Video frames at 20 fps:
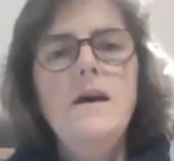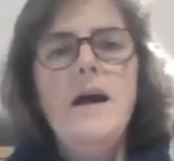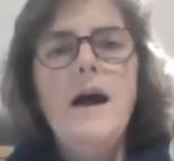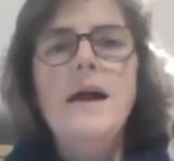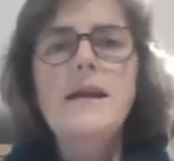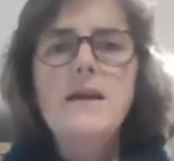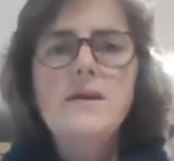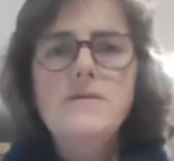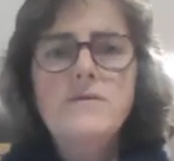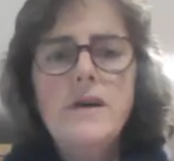
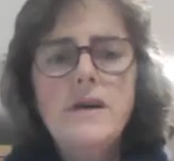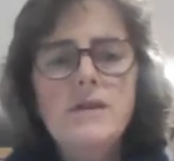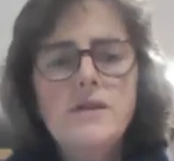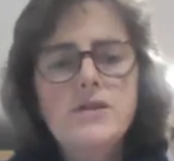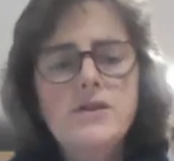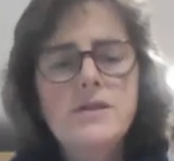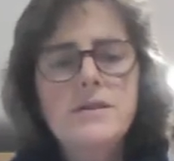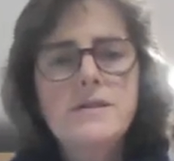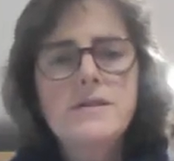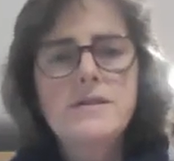Hello
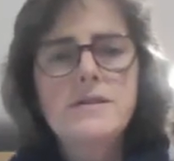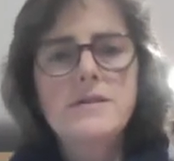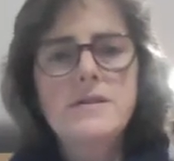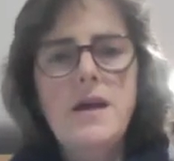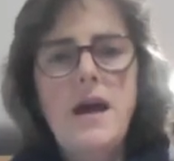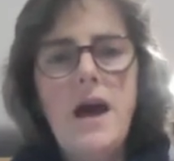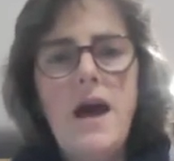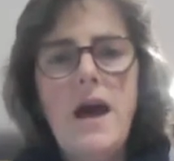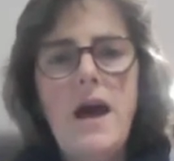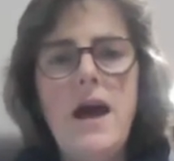
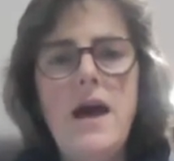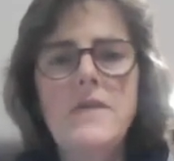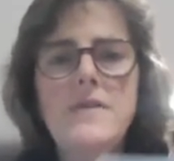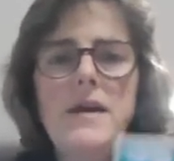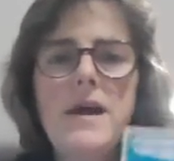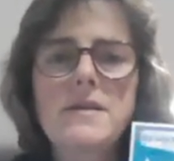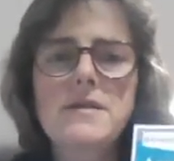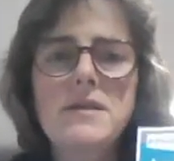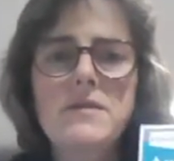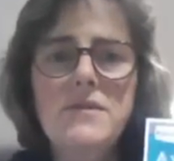Rangers, and the
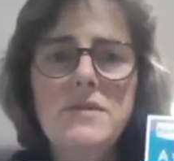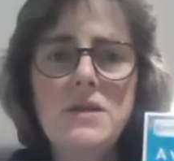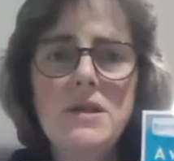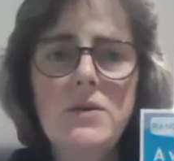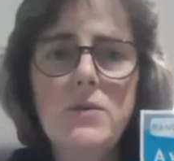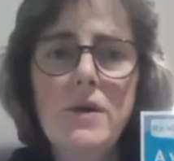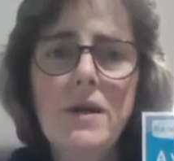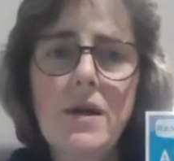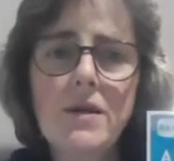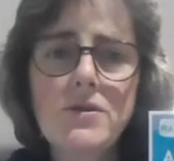activity
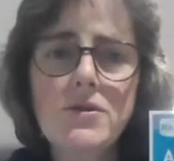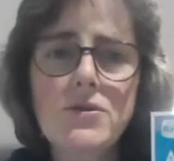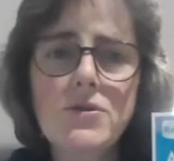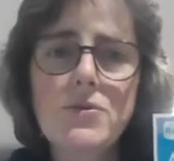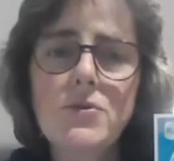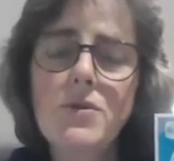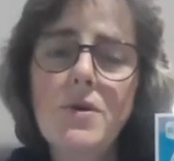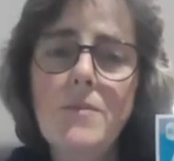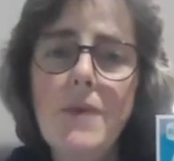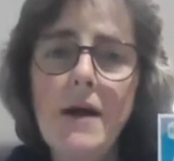we're going to
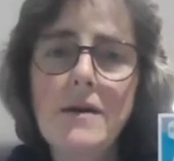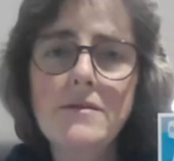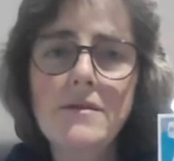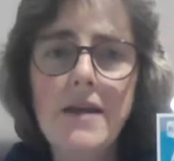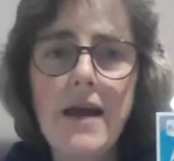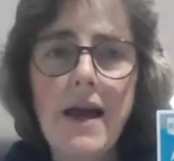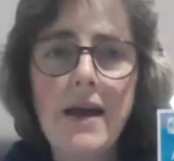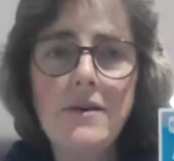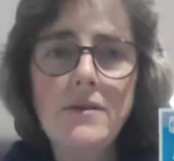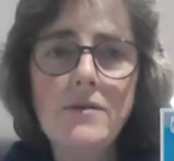talk about
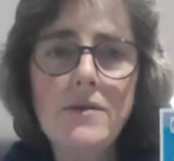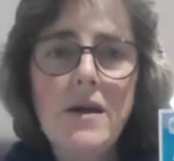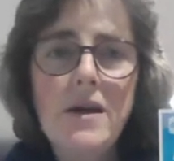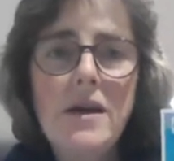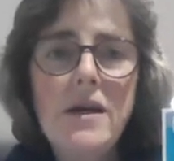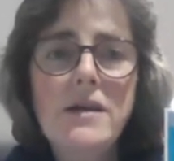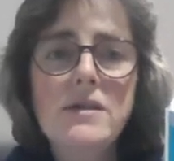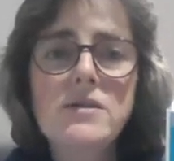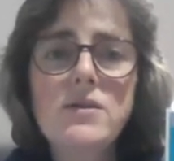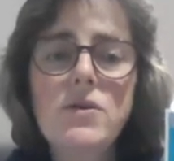now
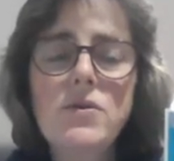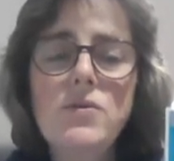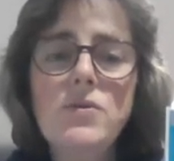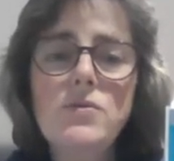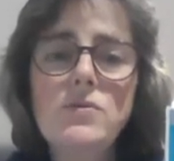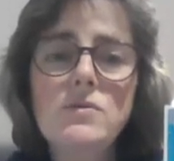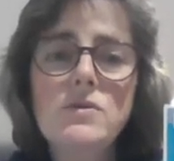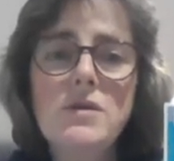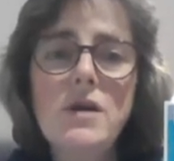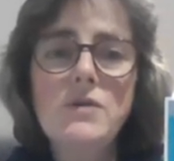is
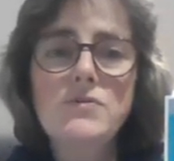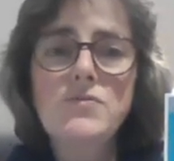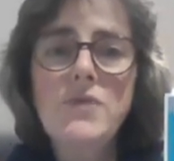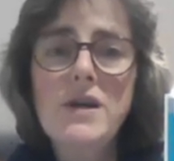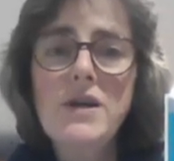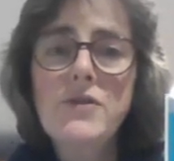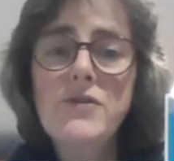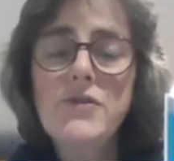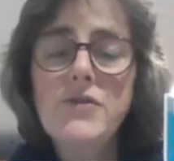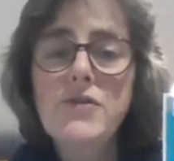called A
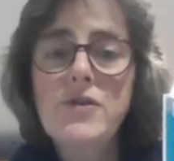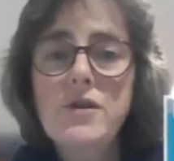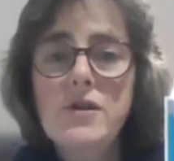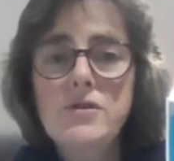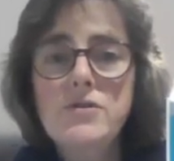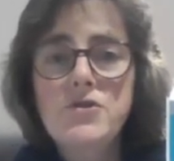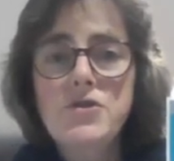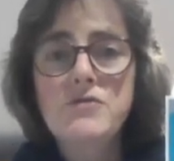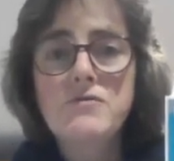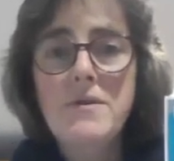Wreath
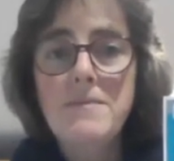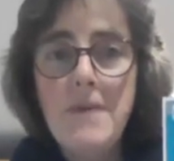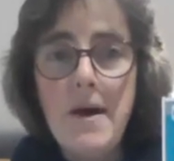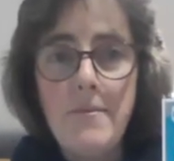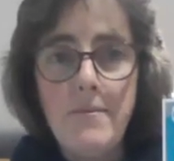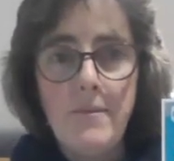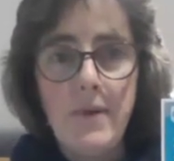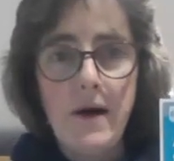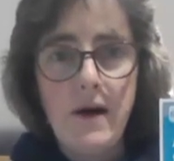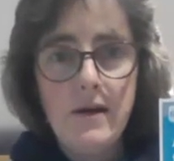to
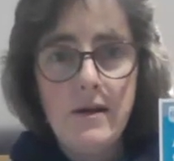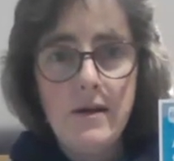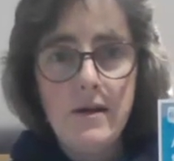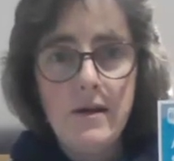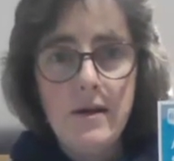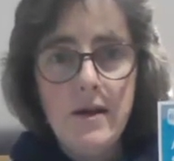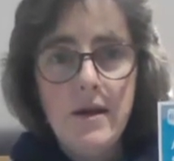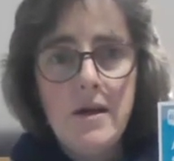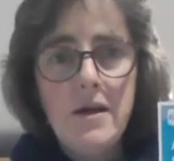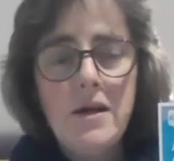Remember.
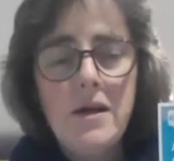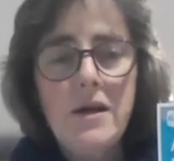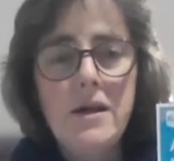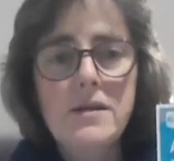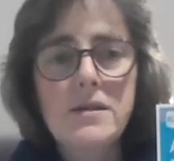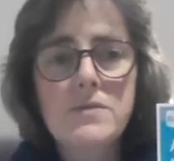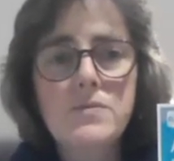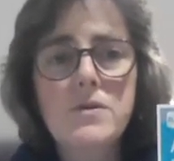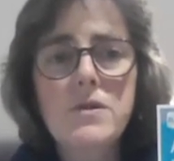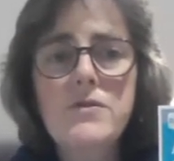
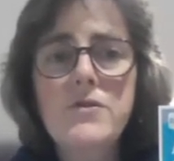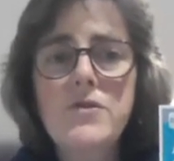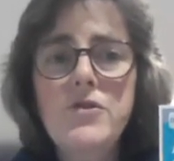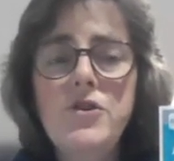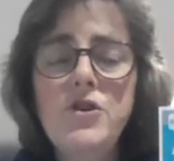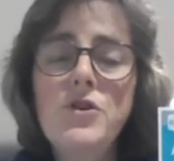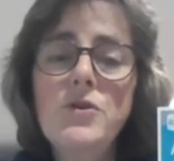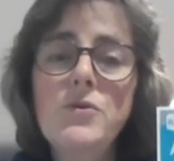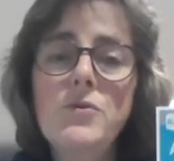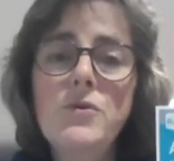It's one of the
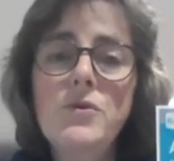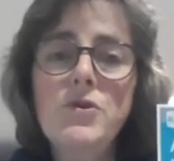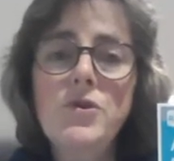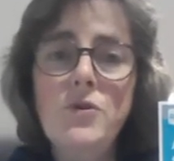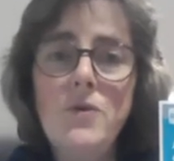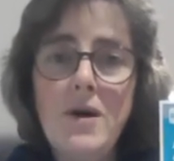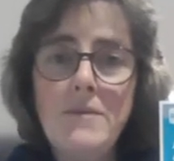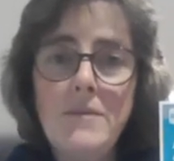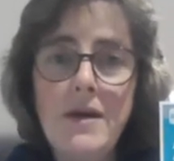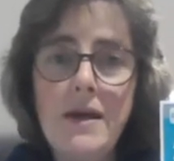new
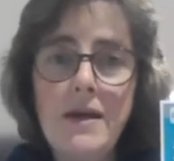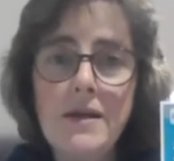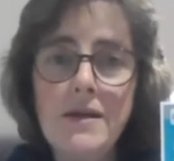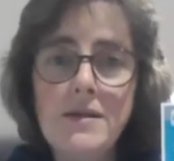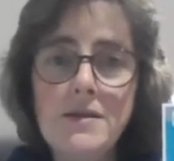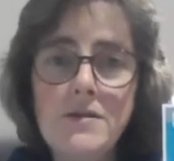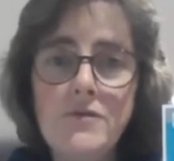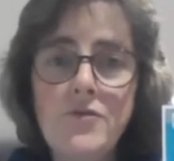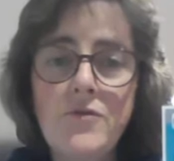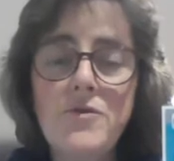
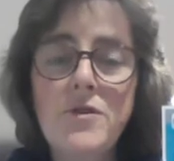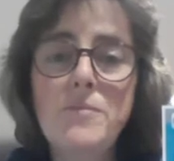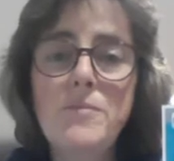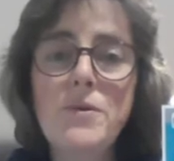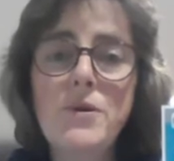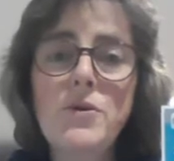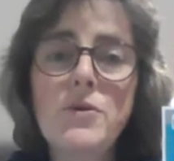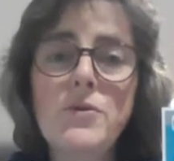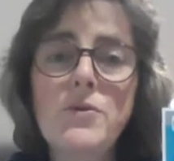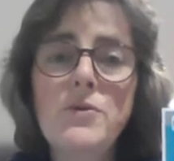UMAs from the
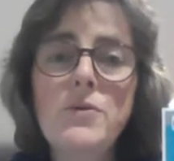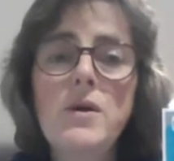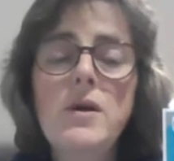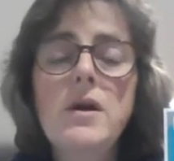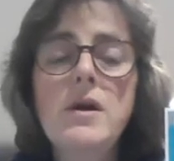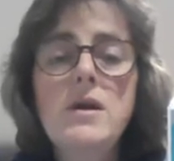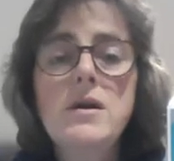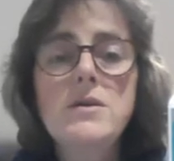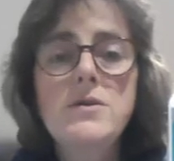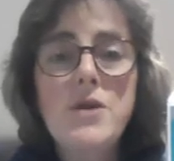Blue
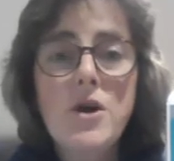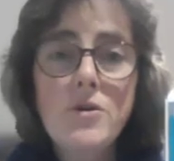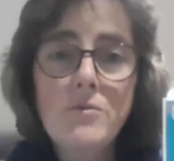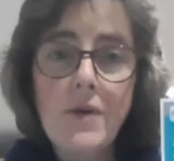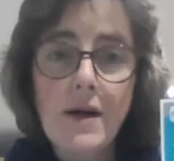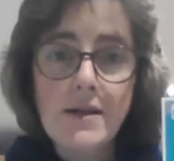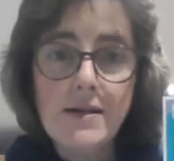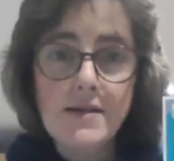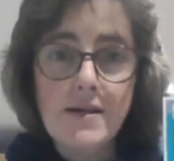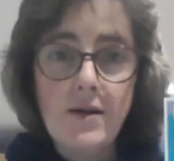Know
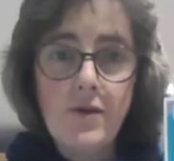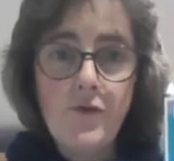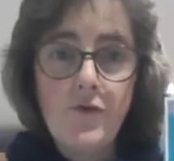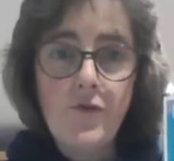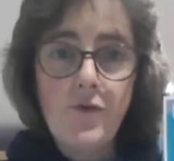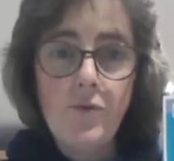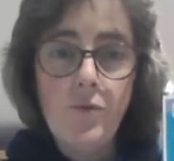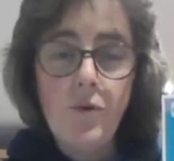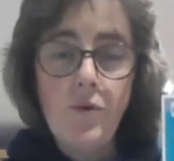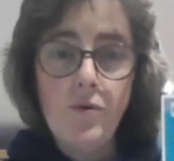Myself
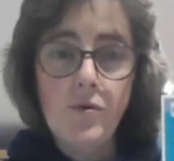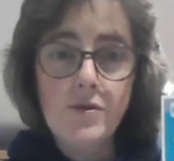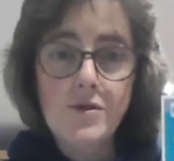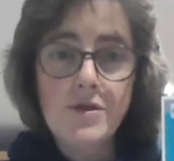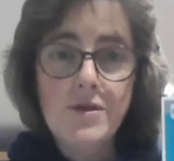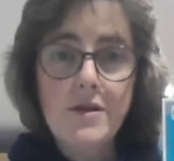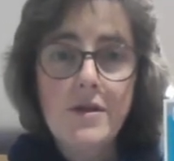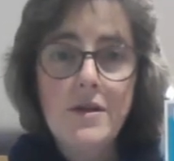Award,